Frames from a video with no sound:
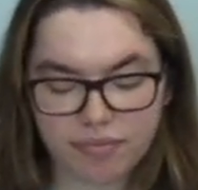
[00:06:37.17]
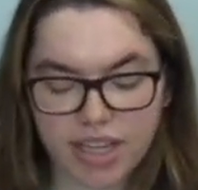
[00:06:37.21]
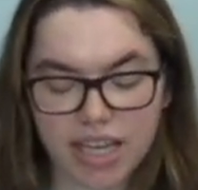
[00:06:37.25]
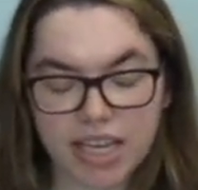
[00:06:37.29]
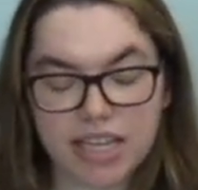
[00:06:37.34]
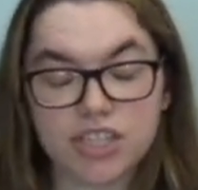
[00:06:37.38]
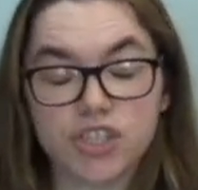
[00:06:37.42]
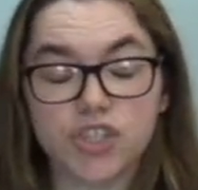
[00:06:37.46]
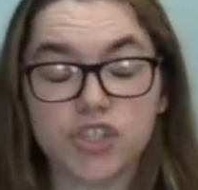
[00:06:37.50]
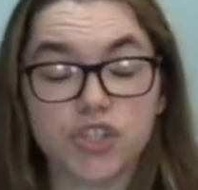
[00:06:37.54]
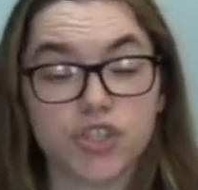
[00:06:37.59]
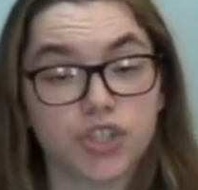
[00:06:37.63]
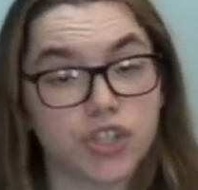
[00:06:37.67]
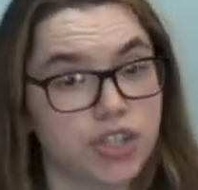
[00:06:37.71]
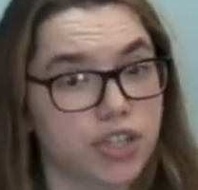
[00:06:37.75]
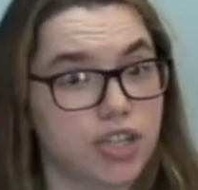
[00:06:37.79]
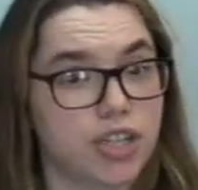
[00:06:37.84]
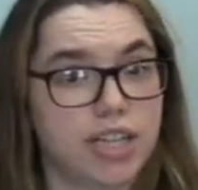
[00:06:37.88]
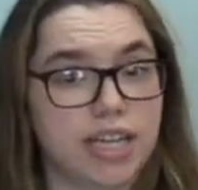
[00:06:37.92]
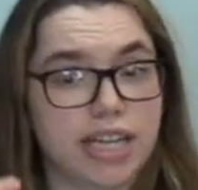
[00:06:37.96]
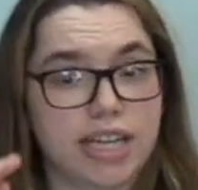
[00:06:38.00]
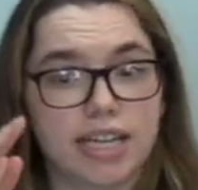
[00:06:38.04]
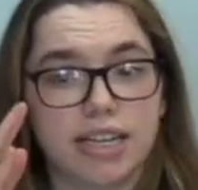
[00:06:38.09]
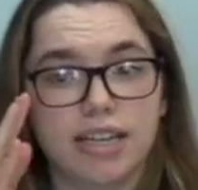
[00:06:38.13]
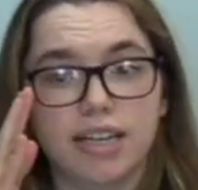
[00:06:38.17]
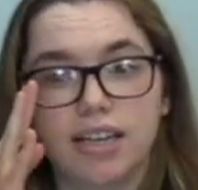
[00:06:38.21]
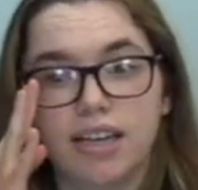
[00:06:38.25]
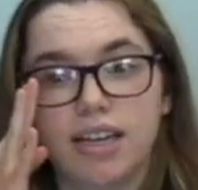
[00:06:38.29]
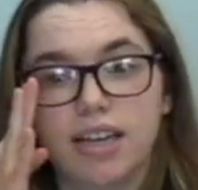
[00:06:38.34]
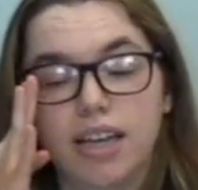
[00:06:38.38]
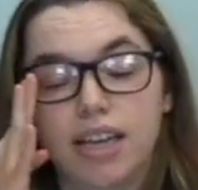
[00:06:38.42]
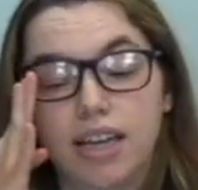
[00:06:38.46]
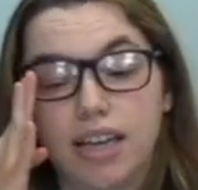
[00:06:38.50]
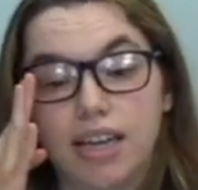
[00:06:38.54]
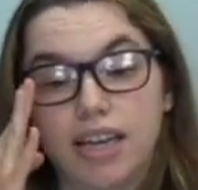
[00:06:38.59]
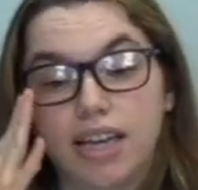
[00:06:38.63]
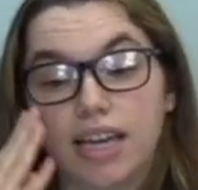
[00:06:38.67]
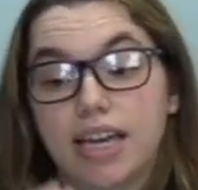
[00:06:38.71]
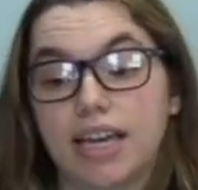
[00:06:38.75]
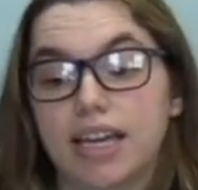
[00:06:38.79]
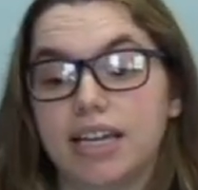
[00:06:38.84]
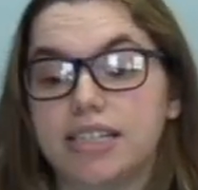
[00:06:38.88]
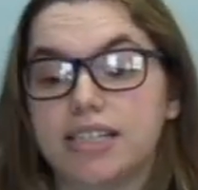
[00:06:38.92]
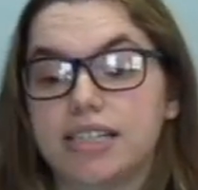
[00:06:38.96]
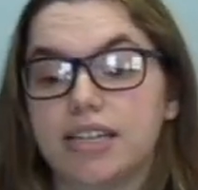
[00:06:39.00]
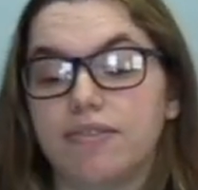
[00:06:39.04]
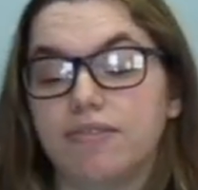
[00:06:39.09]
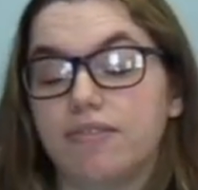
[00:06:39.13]
It's journaling.
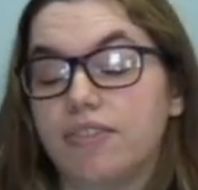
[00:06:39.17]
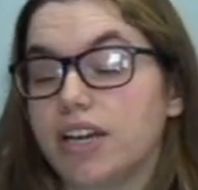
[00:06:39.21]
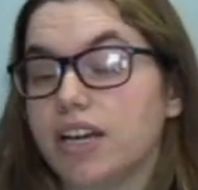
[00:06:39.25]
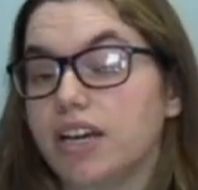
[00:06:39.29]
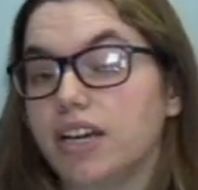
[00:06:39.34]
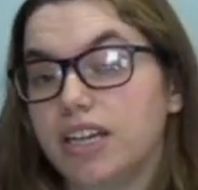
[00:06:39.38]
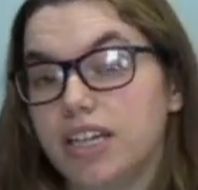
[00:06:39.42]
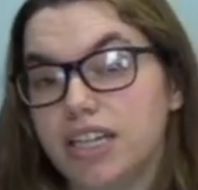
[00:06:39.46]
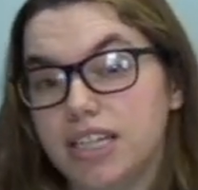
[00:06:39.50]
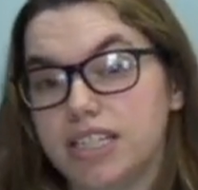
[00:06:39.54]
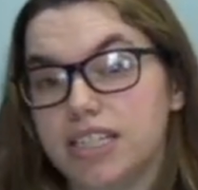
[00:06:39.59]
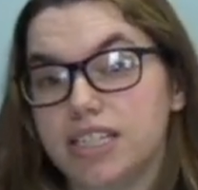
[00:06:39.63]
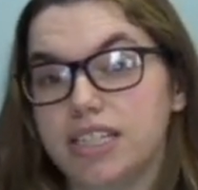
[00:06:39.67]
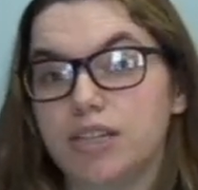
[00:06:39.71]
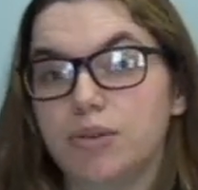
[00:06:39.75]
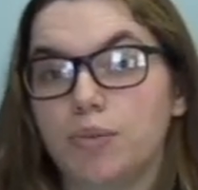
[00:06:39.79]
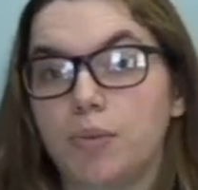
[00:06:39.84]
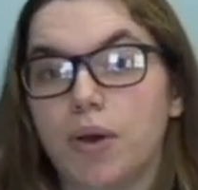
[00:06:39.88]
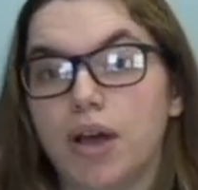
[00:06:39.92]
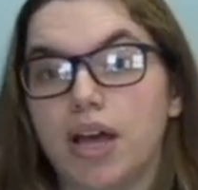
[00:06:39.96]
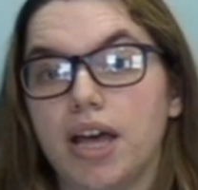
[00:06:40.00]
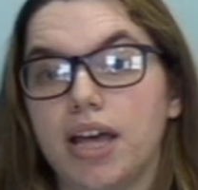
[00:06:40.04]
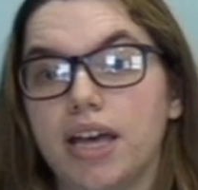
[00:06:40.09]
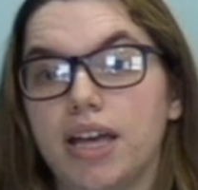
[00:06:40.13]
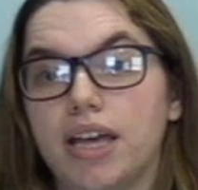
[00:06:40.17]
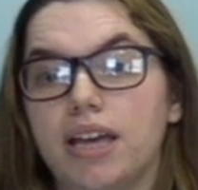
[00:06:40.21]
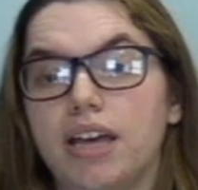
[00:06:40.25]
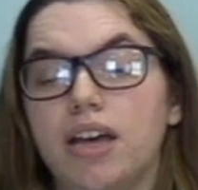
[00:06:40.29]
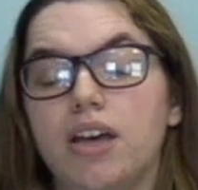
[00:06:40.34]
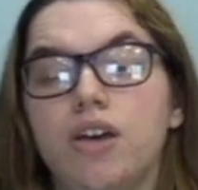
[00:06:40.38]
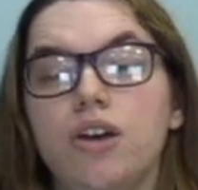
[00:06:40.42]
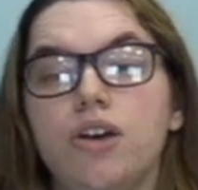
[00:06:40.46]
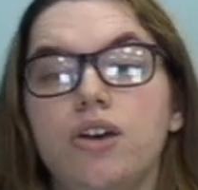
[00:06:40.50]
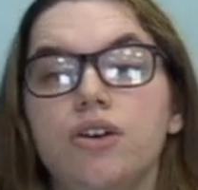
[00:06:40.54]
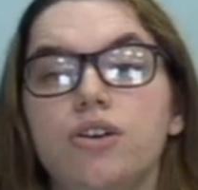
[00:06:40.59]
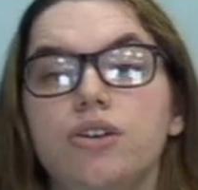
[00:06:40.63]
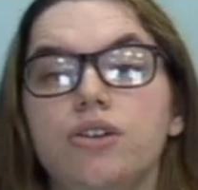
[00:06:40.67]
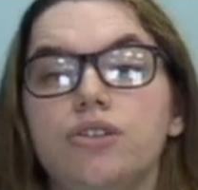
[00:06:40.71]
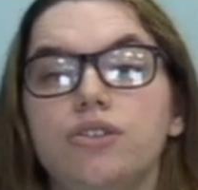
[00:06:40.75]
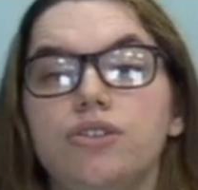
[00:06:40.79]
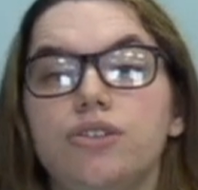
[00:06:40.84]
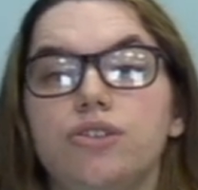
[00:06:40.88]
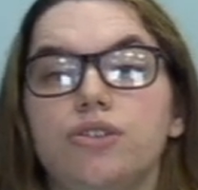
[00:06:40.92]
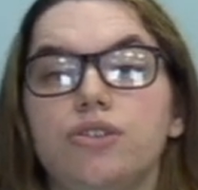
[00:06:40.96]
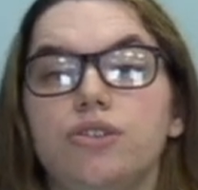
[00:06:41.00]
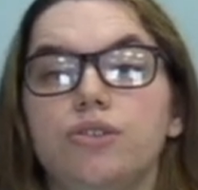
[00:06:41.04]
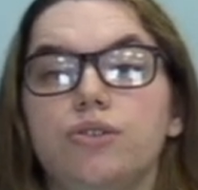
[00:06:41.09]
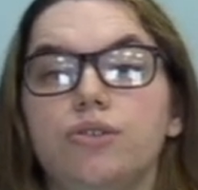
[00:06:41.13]
It's a very easy way
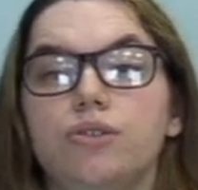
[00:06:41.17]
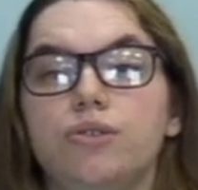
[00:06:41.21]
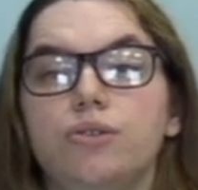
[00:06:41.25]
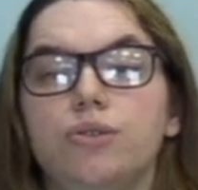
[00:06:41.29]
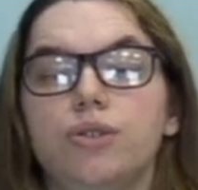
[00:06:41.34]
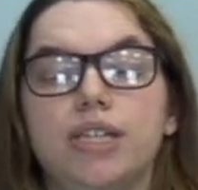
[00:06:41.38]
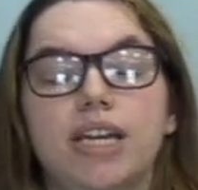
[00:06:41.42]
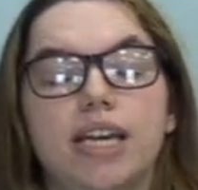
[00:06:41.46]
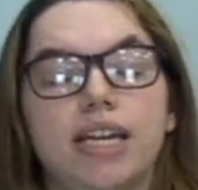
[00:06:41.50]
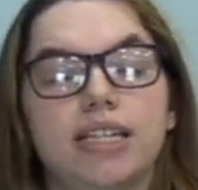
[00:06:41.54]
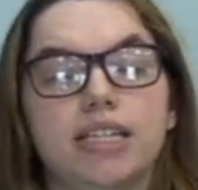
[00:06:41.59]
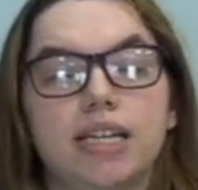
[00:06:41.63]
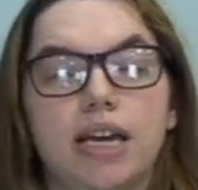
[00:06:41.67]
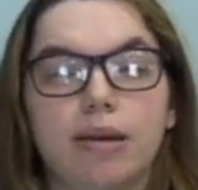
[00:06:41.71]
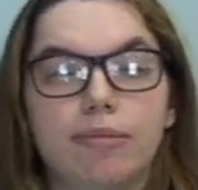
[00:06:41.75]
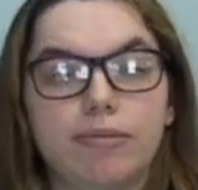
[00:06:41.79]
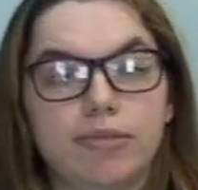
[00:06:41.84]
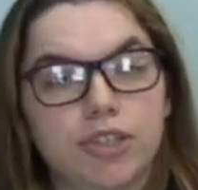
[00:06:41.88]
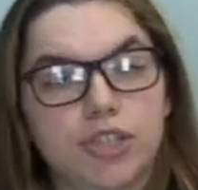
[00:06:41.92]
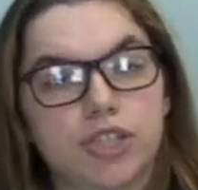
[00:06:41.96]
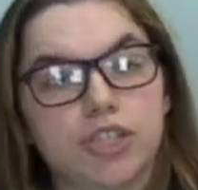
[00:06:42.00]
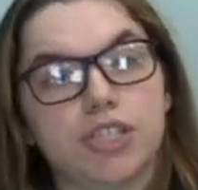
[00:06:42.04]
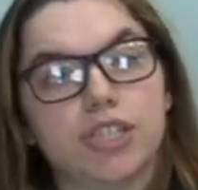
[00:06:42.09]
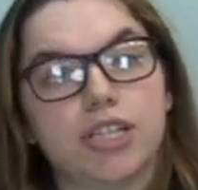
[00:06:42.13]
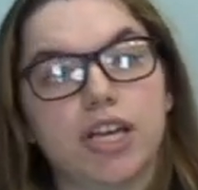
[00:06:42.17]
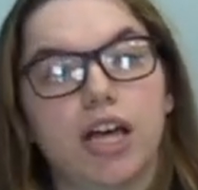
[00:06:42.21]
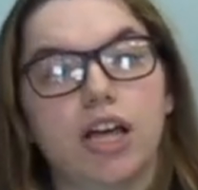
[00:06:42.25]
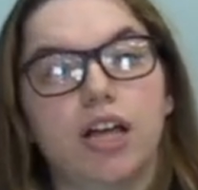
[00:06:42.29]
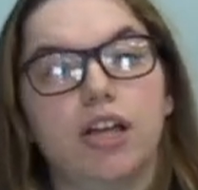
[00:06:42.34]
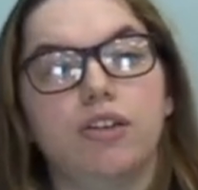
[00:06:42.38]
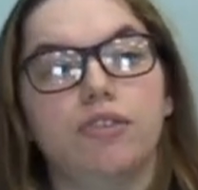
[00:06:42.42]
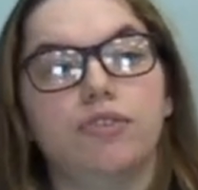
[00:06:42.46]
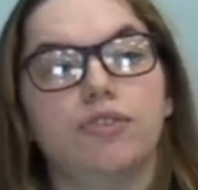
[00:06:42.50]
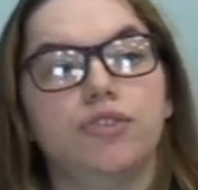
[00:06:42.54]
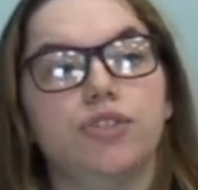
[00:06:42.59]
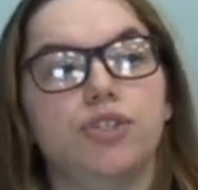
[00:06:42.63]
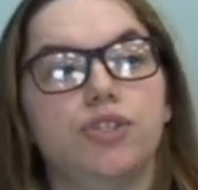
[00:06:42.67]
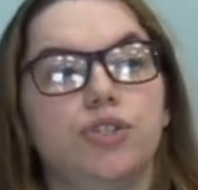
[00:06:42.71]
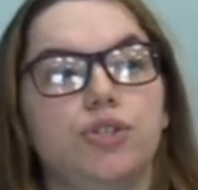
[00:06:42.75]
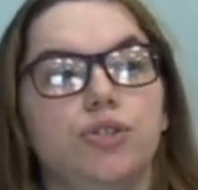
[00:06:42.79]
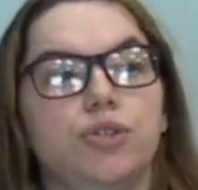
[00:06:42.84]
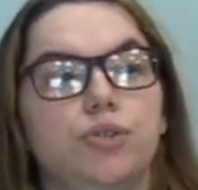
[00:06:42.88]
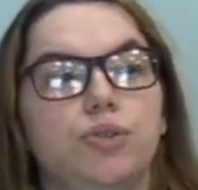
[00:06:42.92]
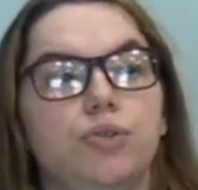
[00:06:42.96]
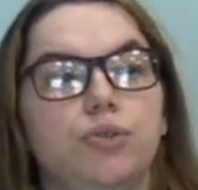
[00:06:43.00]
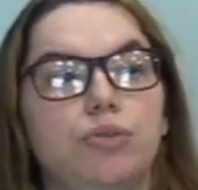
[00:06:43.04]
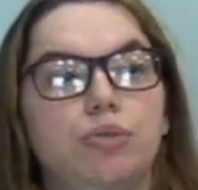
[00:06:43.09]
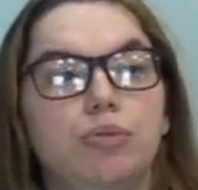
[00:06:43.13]
to take time for yourself
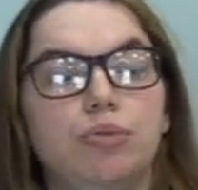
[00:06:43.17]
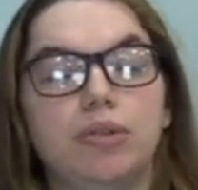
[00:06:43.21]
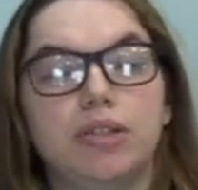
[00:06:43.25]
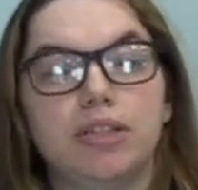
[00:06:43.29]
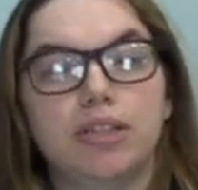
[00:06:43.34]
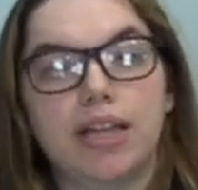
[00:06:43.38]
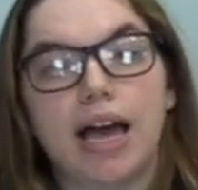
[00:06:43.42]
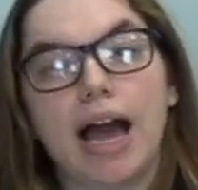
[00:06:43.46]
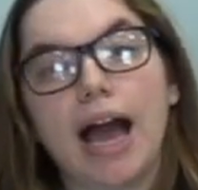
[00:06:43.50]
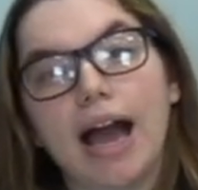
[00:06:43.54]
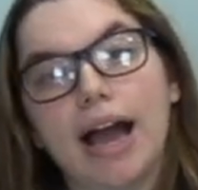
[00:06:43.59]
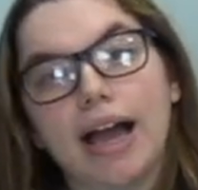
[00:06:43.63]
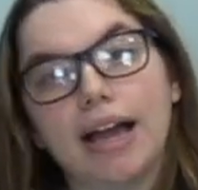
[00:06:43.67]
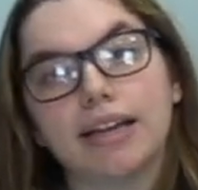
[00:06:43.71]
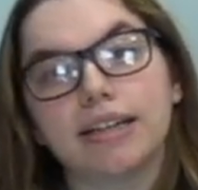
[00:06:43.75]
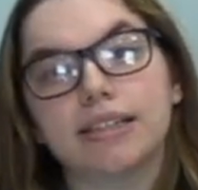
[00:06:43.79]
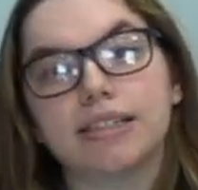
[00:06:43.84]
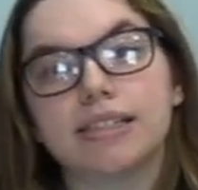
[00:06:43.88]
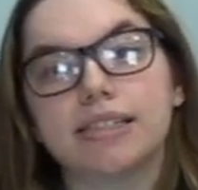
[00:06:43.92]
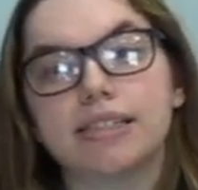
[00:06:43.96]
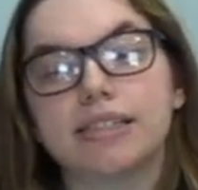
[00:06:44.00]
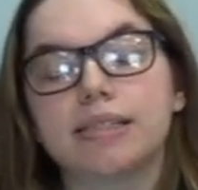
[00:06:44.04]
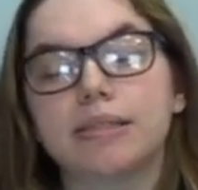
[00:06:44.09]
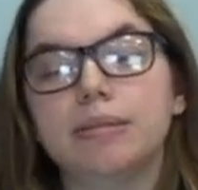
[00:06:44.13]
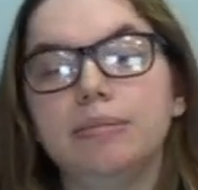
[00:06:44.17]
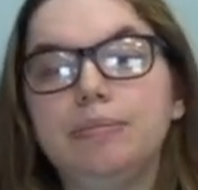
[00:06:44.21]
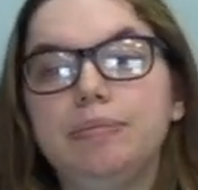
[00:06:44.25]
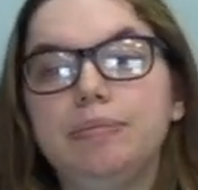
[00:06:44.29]
to relax.